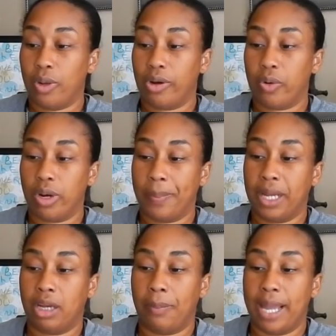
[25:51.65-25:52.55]
we're going to
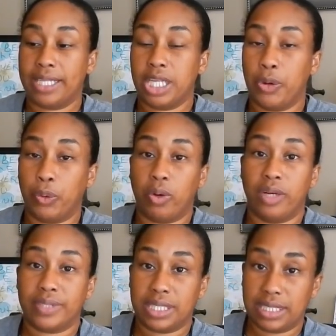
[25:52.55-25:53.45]
pick up a total
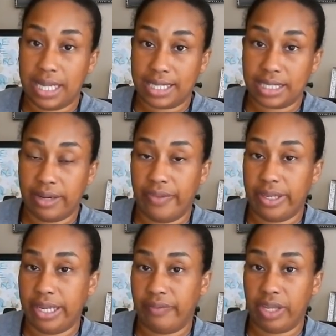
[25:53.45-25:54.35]
of 6 of
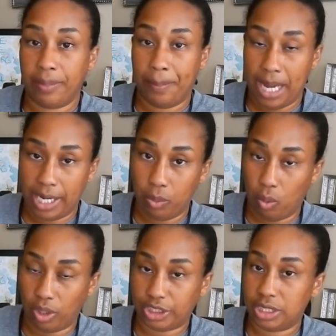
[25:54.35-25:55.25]
the Nivea body
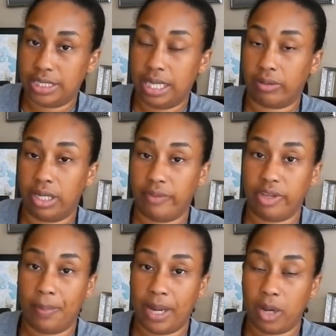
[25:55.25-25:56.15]
washes. Now the
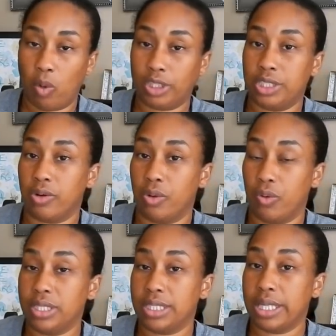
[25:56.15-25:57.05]
Nivea body washes are
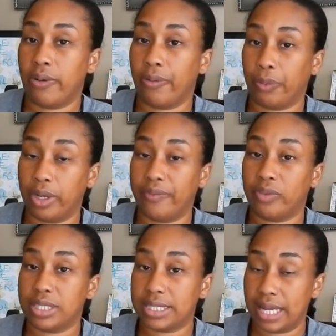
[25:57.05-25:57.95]
on sale 3
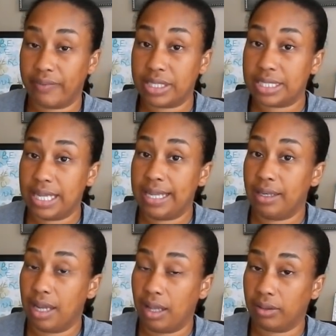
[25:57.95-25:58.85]
for
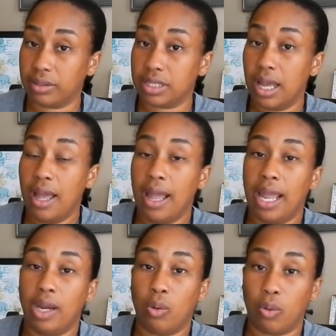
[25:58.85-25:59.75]
$17,
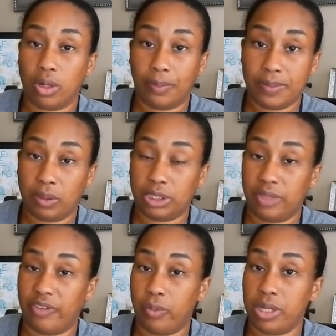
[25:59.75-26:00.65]
and on
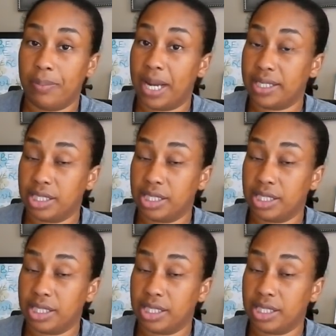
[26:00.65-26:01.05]
promotion, but when you buy